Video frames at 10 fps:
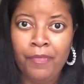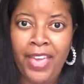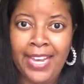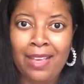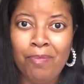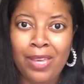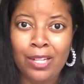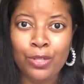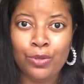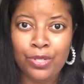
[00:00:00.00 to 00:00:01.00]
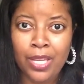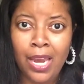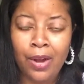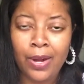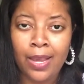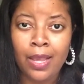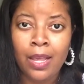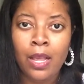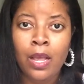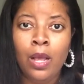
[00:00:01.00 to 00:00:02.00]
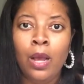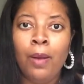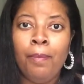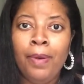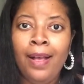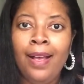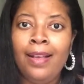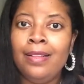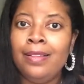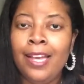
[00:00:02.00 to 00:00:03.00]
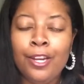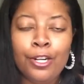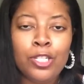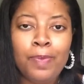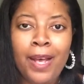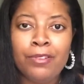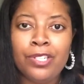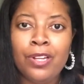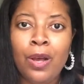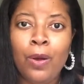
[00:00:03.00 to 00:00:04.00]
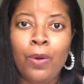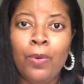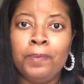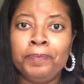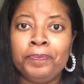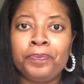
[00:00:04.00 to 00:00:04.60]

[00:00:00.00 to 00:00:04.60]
that can be a little scary. But let your spouse know,